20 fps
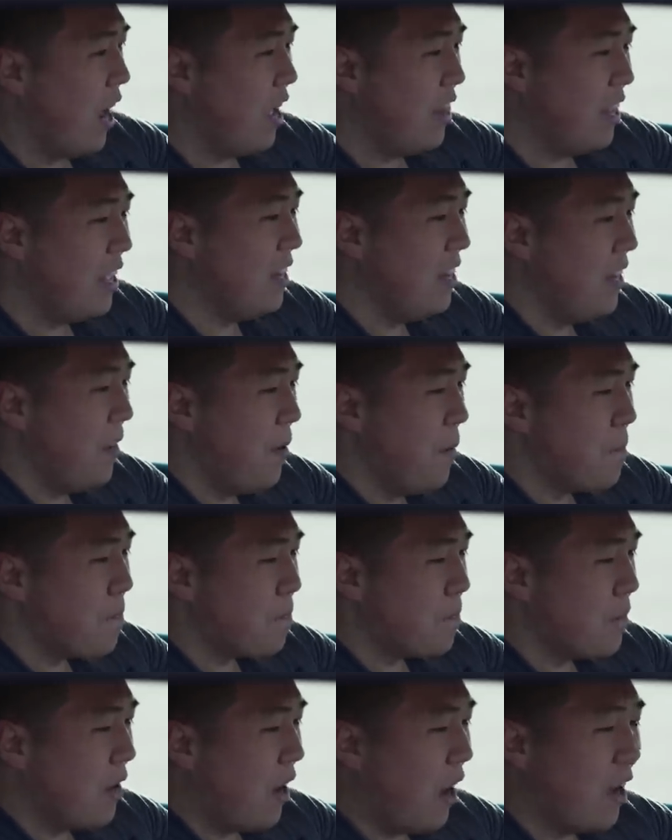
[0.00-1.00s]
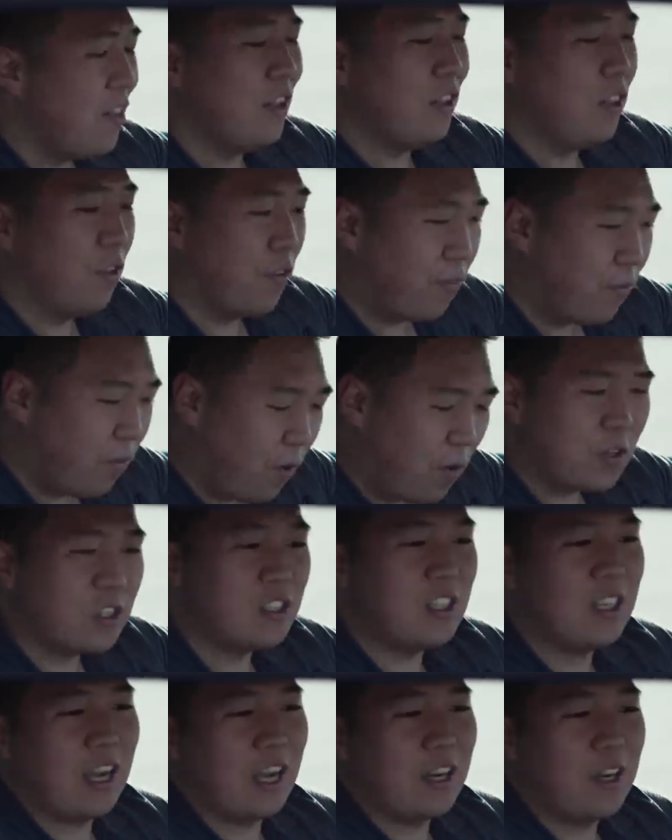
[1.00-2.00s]
And then I think the
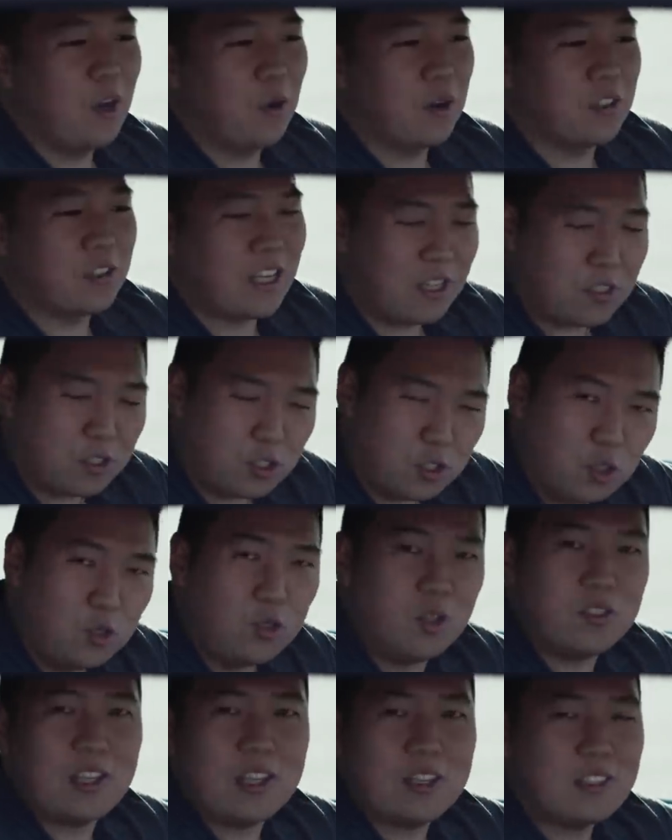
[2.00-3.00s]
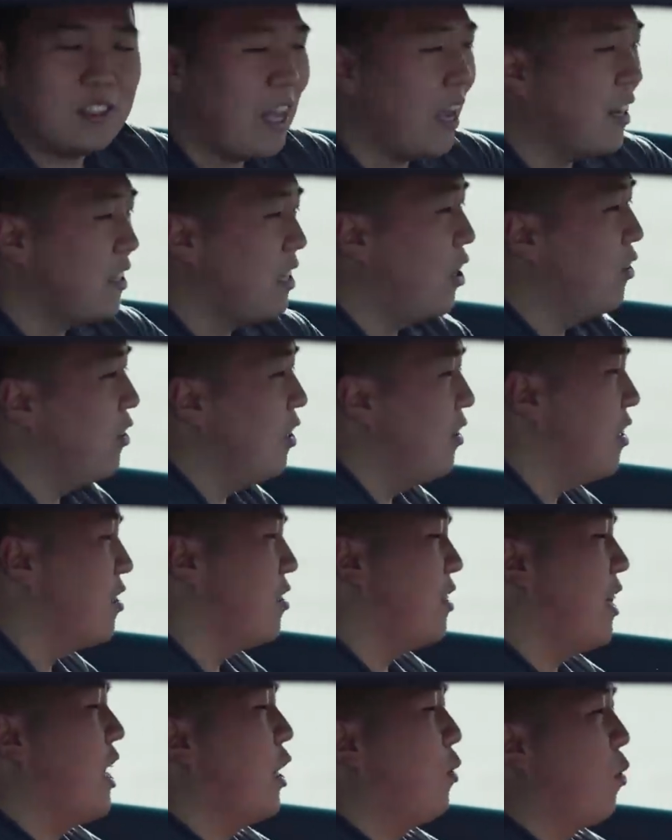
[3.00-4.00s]
first thing I noticed as soon as I sat down in
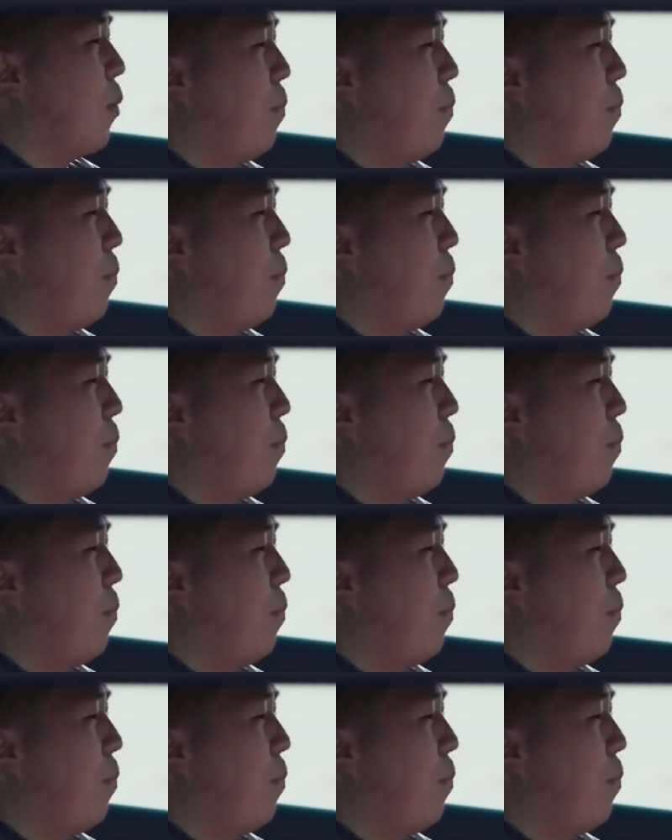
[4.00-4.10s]
this thing,